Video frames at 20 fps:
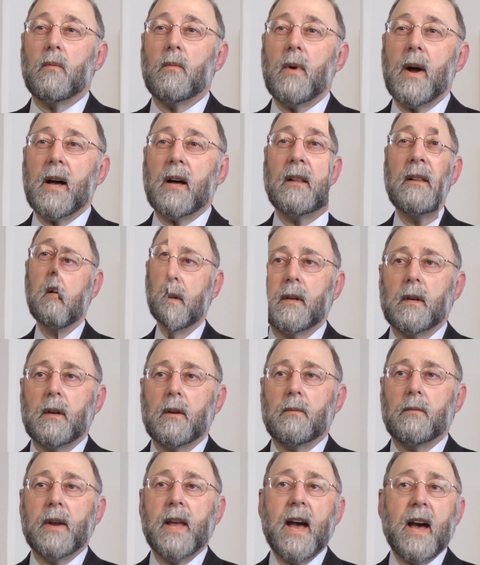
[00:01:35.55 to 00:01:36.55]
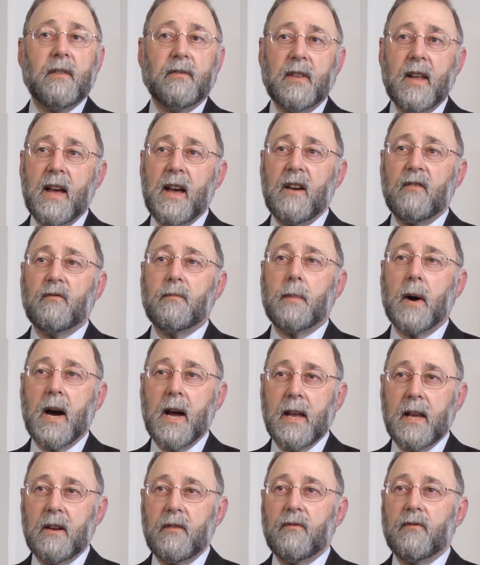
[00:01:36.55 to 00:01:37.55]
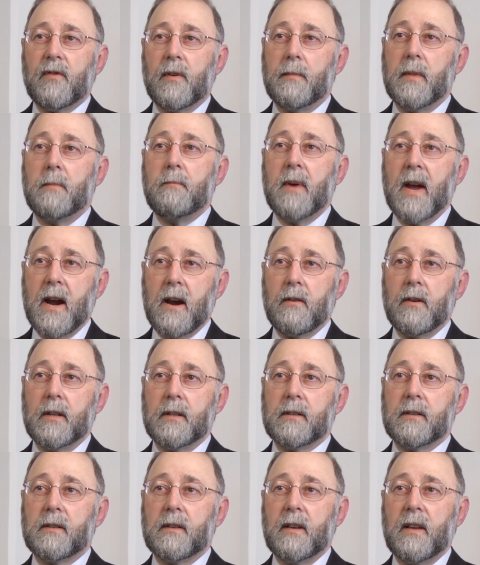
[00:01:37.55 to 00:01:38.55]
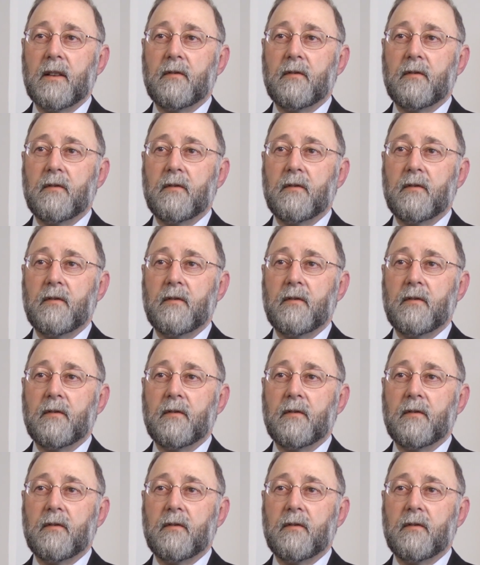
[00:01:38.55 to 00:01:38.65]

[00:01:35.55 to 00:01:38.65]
Well, we have to have buy-in from the parents.